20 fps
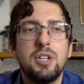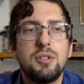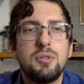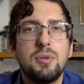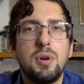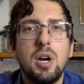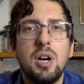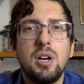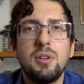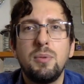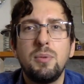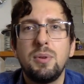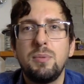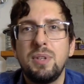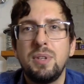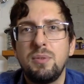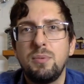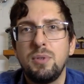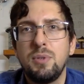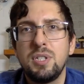the trunk, what
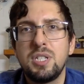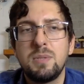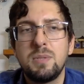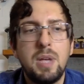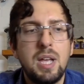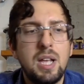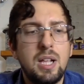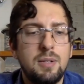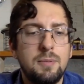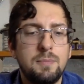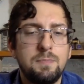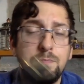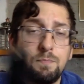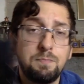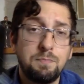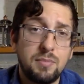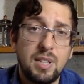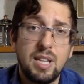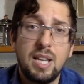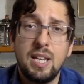it will smell.
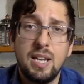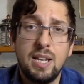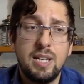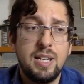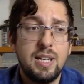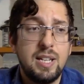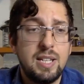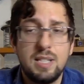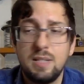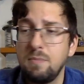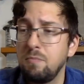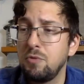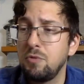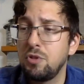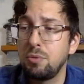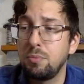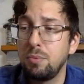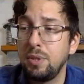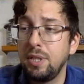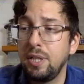And
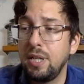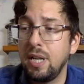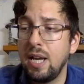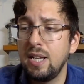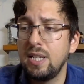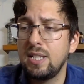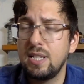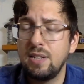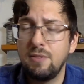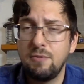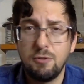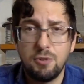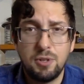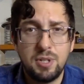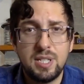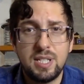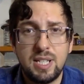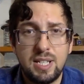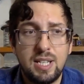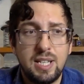it's really nice. And for
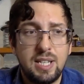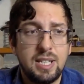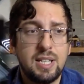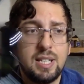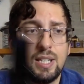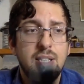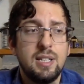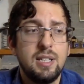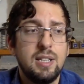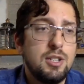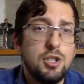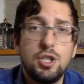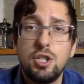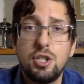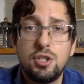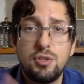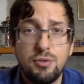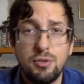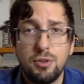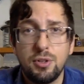this, I think
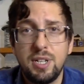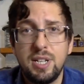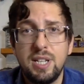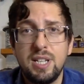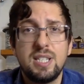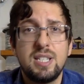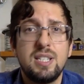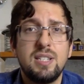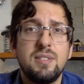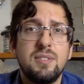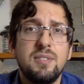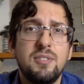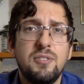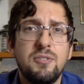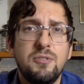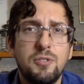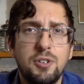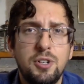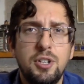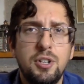just for this,
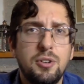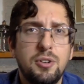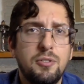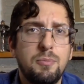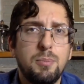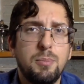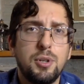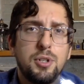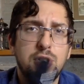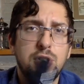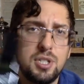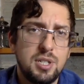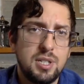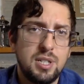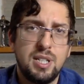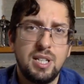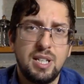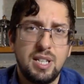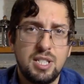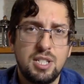for the note of birch,
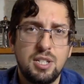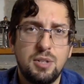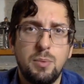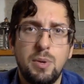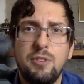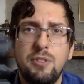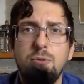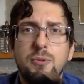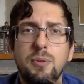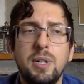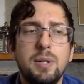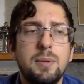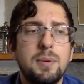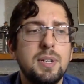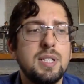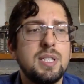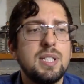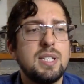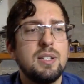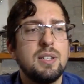I think it's a great
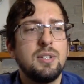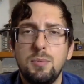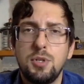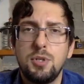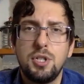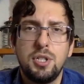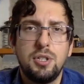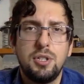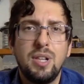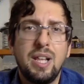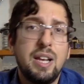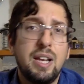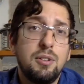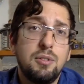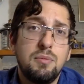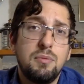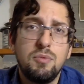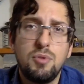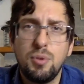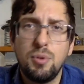fragrance, especially like
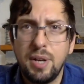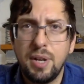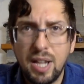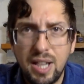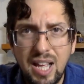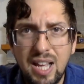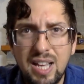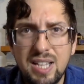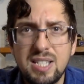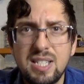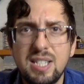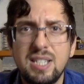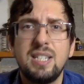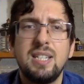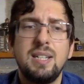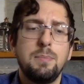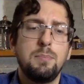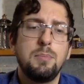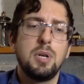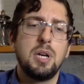to analyze it,
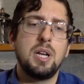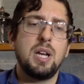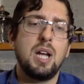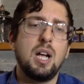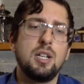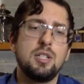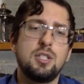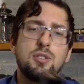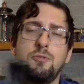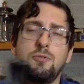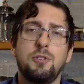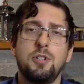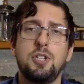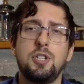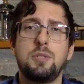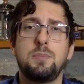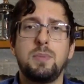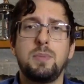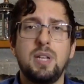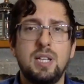but also for the
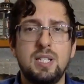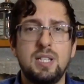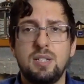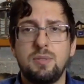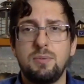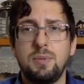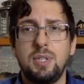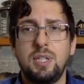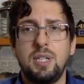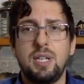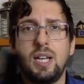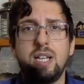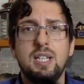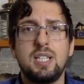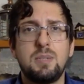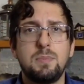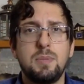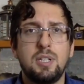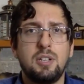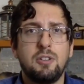smell, it's a really
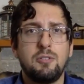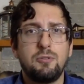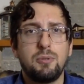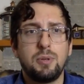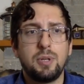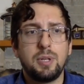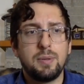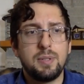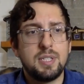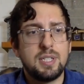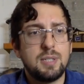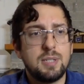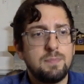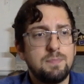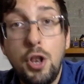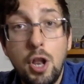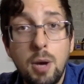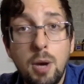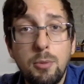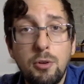nice smelling fragrance.
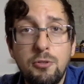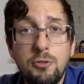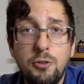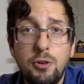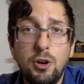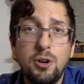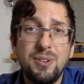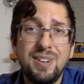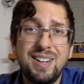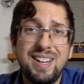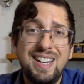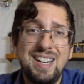Number 4,